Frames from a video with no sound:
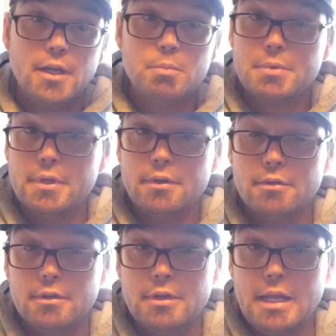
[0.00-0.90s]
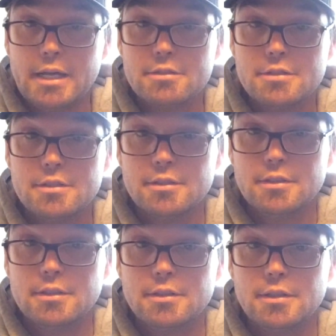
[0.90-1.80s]
up next
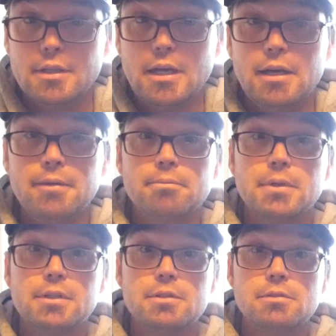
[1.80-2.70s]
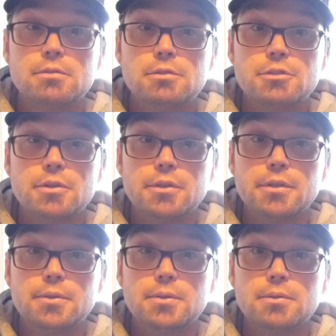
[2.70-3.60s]
I'm going to show
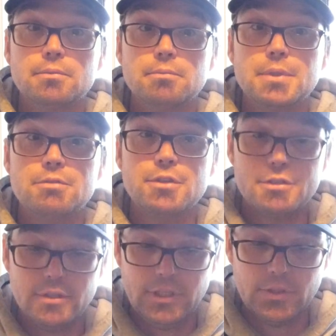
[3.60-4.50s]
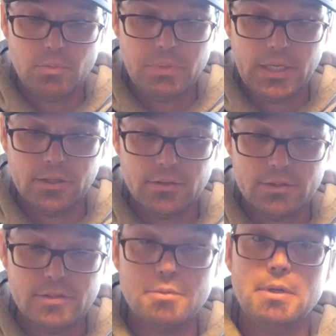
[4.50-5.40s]
you me fishing along the bank, and
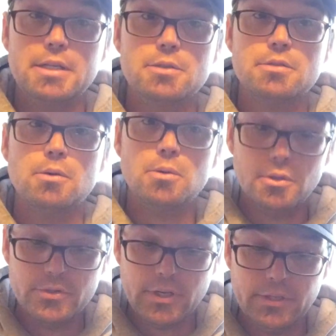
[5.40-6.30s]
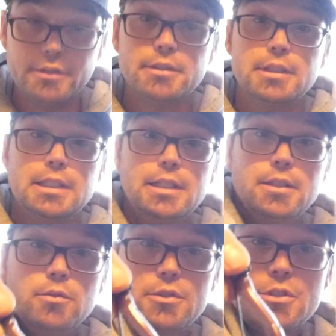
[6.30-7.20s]
this is where I use a whole ton.
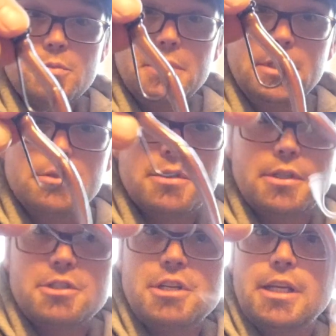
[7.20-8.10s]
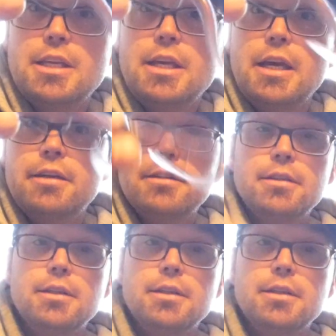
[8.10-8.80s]
Would just be using a shaky head.